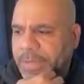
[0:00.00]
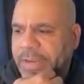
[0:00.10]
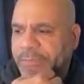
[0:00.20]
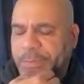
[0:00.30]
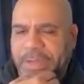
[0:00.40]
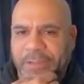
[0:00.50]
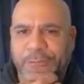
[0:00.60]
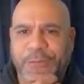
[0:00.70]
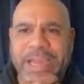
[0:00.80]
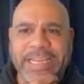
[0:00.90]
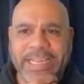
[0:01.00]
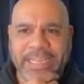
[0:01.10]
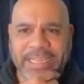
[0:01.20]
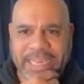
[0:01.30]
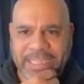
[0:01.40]
But everybody
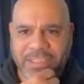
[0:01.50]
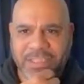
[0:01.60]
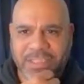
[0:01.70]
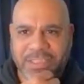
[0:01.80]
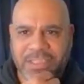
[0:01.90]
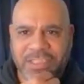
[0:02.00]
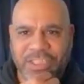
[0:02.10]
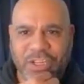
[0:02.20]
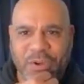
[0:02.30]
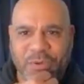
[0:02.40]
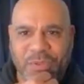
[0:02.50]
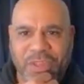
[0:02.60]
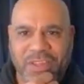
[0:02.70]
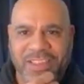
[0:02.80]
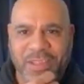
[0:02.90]
fighting against,
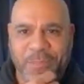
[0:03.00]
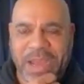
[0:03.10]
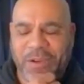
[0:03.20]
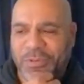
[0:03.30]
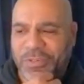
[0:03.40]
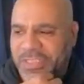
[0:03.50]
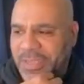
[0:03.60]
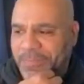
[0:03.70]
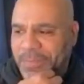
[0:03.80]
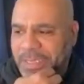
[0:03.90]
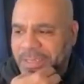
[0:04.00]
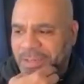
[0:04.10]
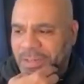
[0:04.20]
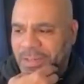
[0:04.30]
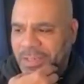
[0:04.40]
the powers that be
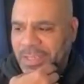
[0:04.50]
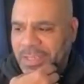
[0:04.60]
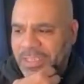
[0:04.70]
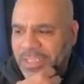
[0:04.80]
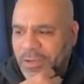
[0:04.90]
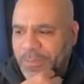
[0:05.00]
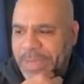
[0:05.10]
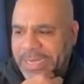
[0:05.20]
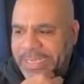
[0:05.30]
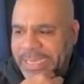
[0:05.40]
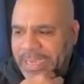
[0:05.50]
are Betty